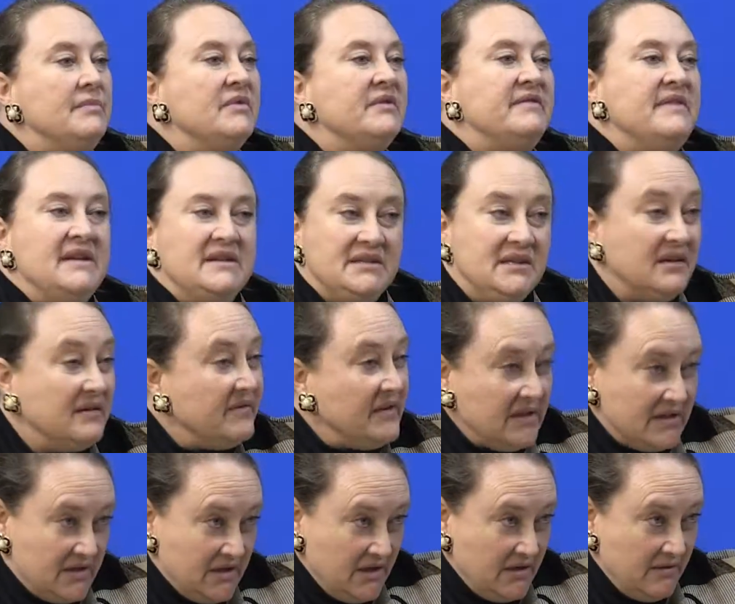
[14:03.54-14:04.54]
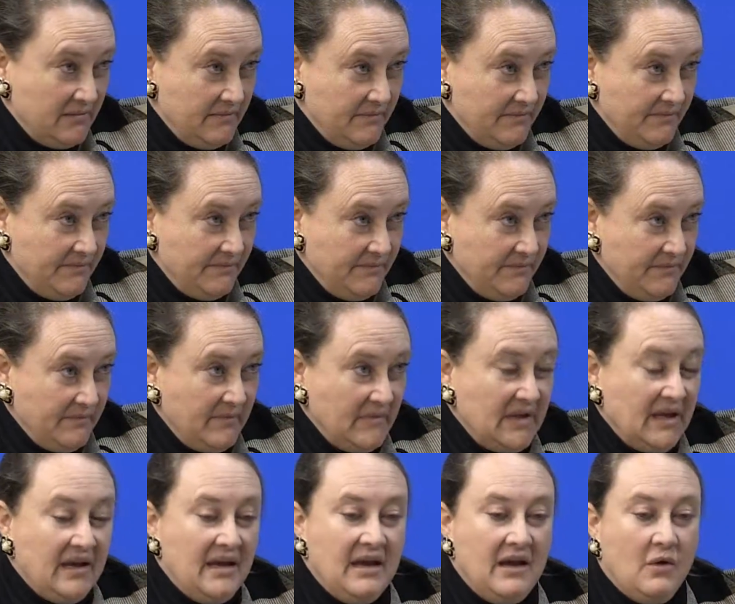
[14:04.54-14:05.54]
facing eviction
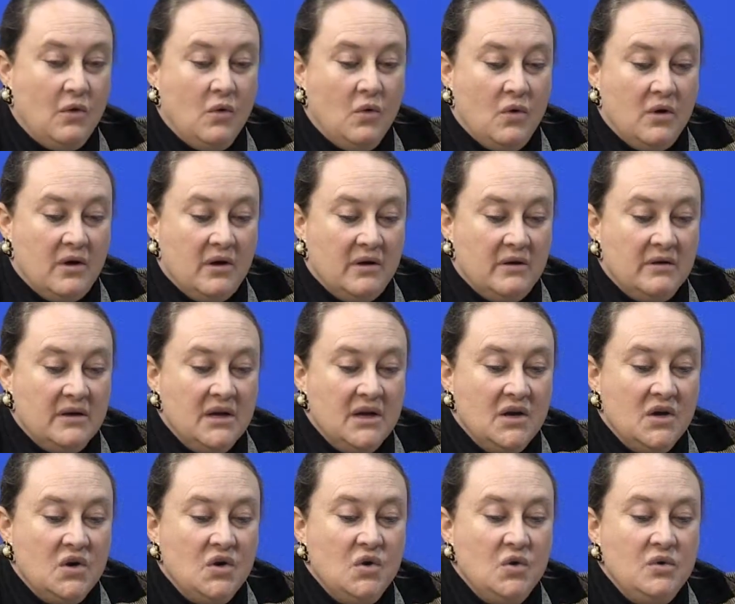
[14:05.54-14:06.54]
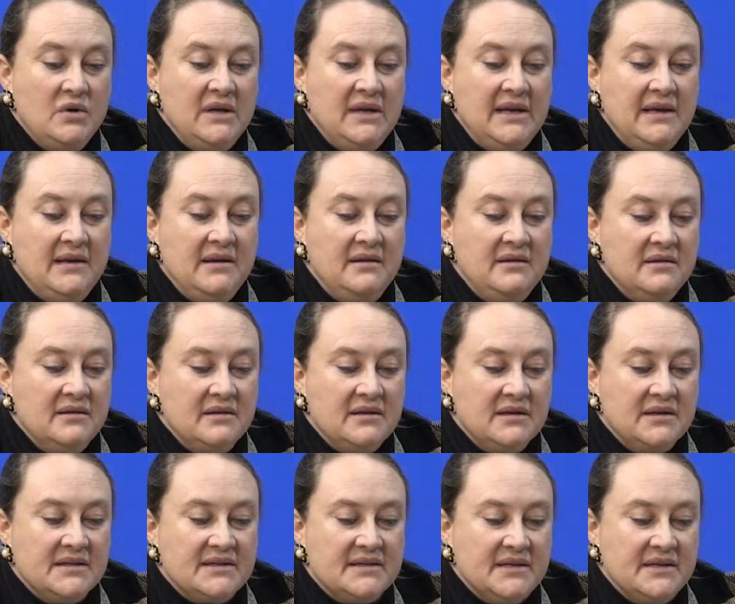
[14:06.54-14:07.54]
or who need
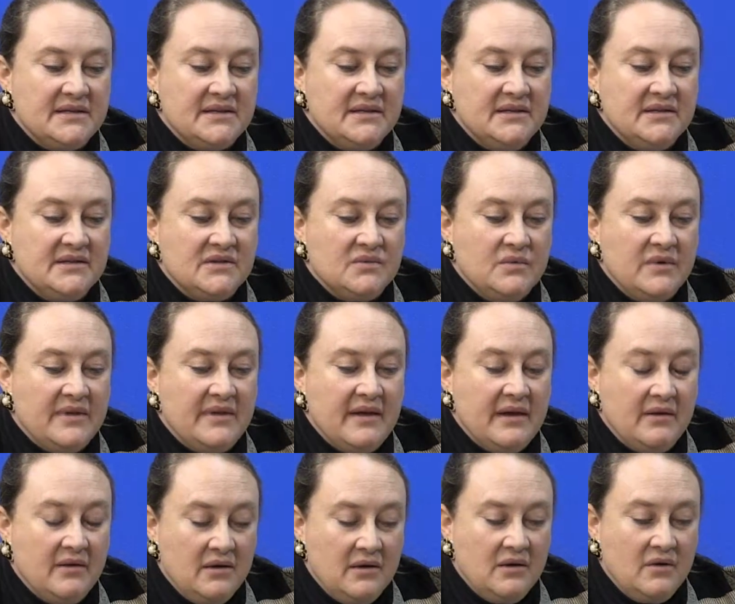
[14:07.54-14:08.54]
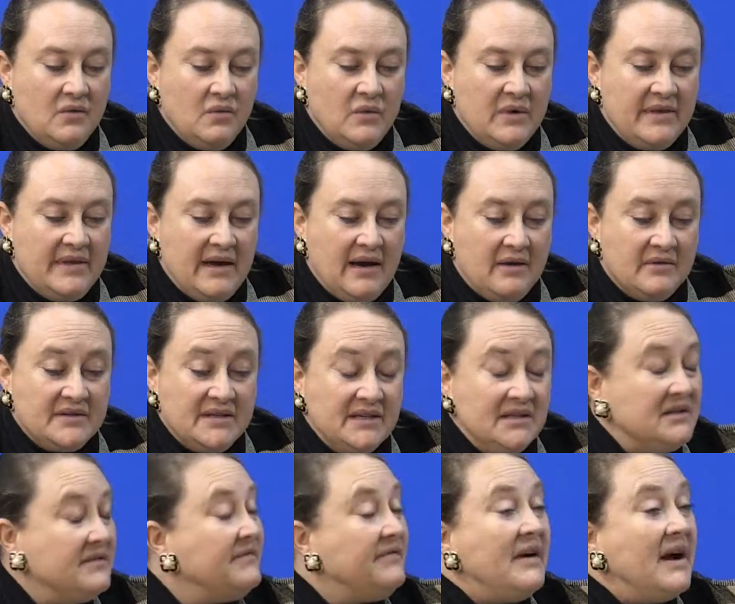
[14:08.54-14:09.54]
assistance with housing
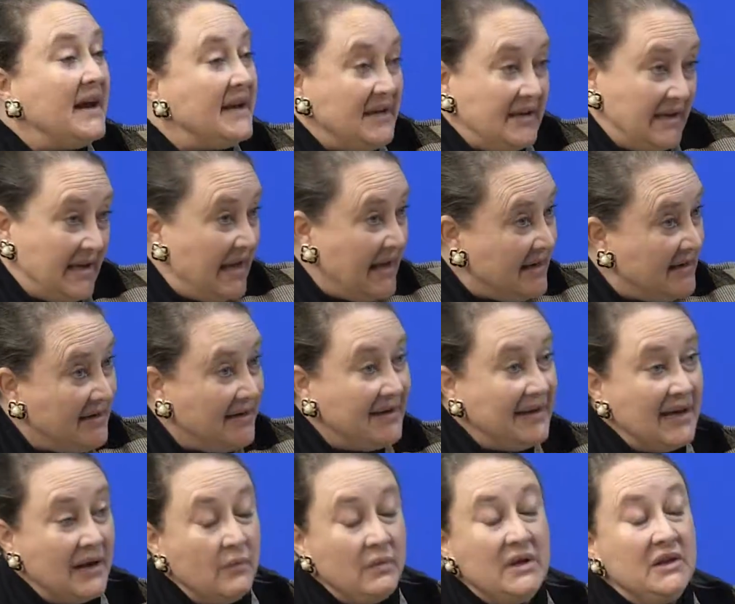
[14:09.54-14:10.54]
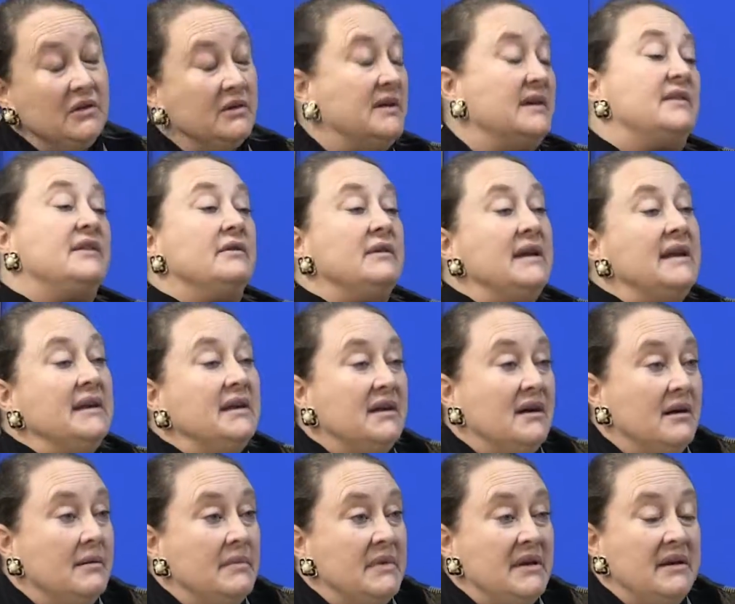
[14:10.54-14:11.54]
to find it. And again, we look at their
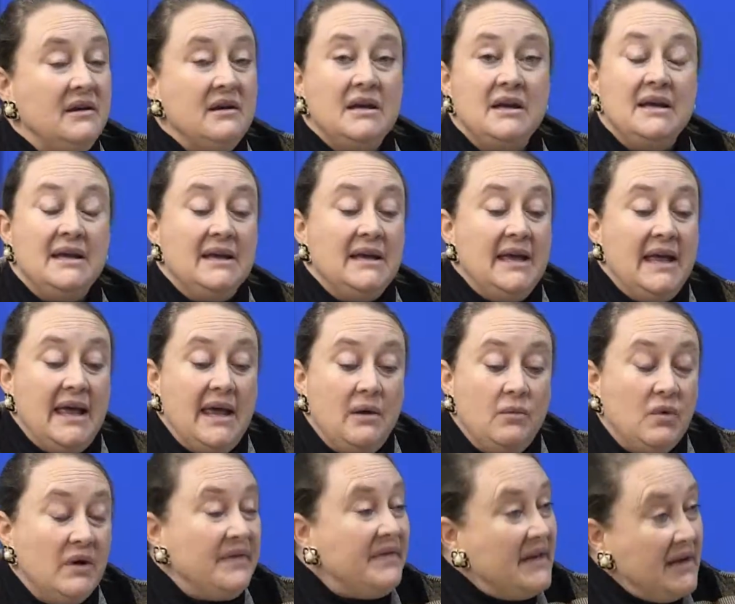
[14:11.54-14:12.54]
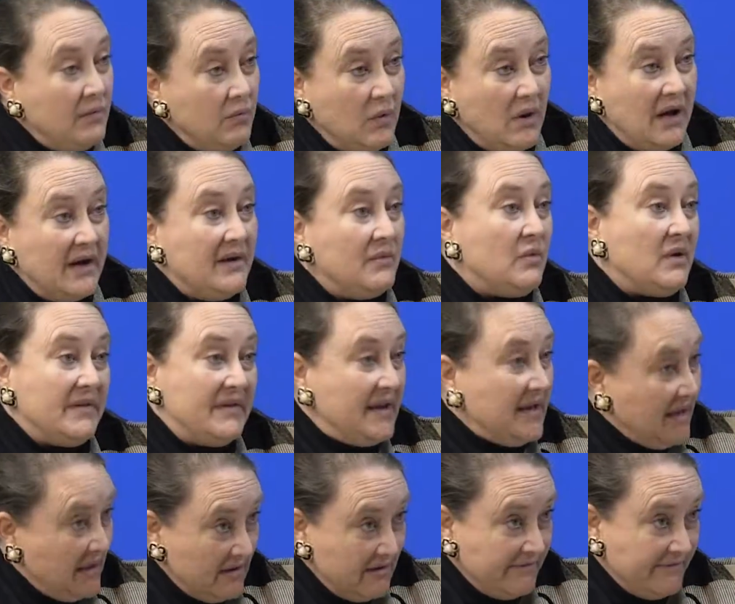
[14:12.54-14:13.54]
income and what they want and what they
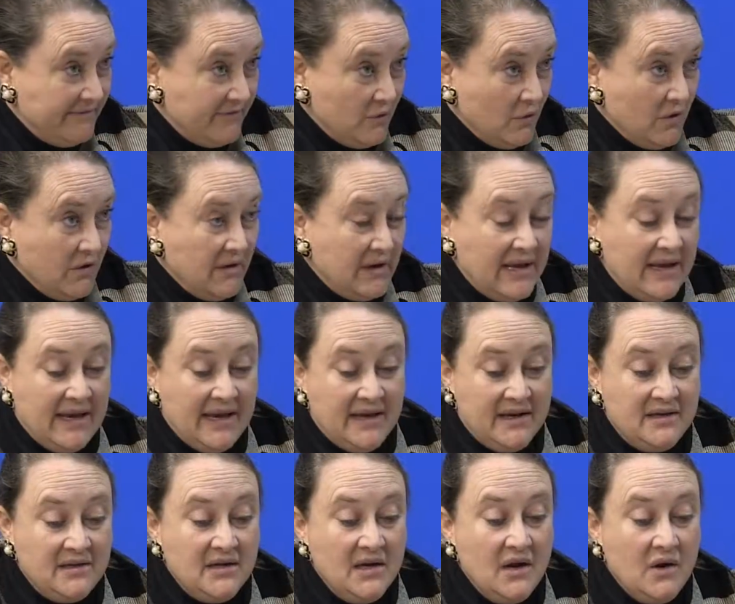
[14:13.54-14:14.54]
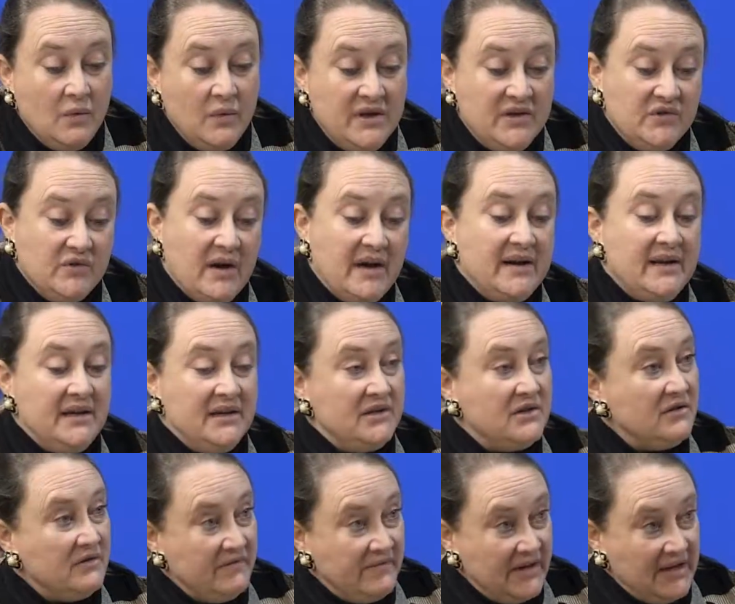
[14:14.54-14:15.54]
can afford, and we try to
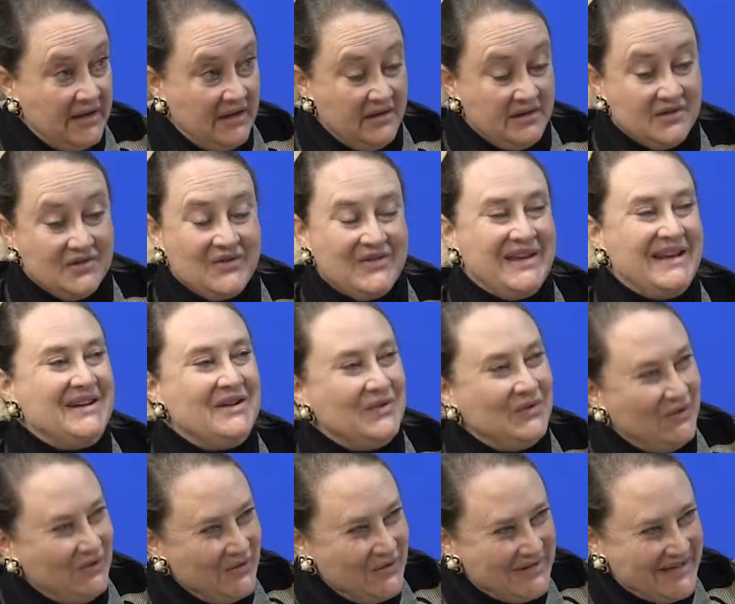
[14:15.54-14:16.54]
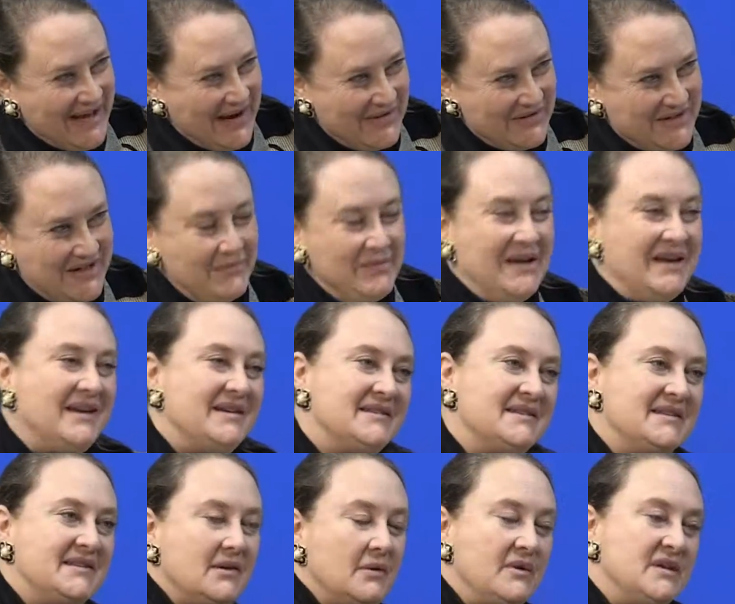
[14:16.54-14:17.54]
intervene so they don't lose housing, because
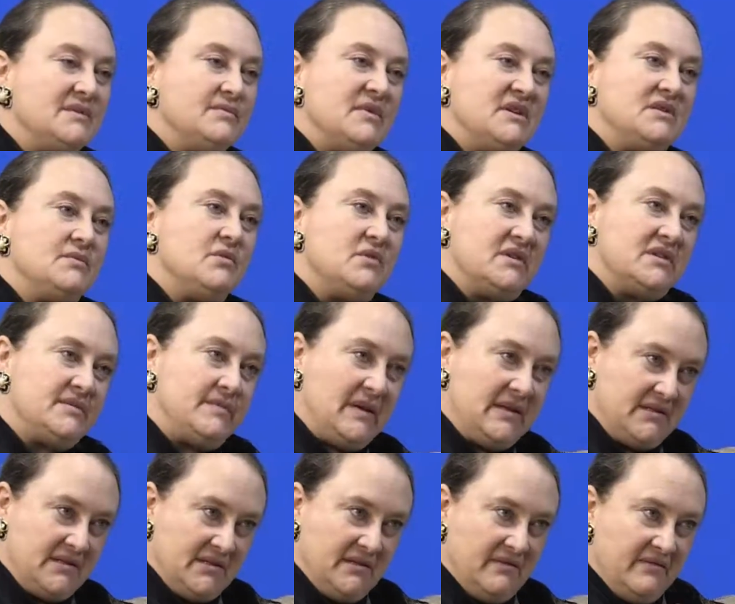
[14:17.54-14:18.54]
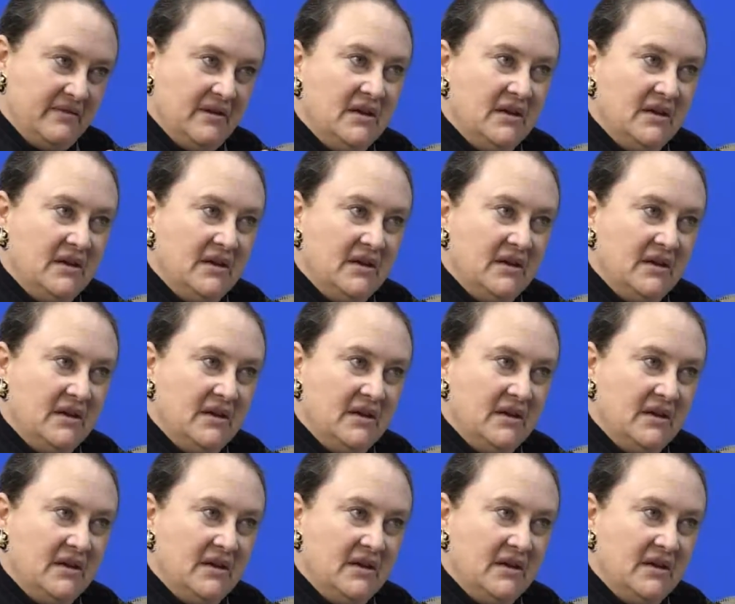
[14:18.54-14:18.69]
it's always much more expensive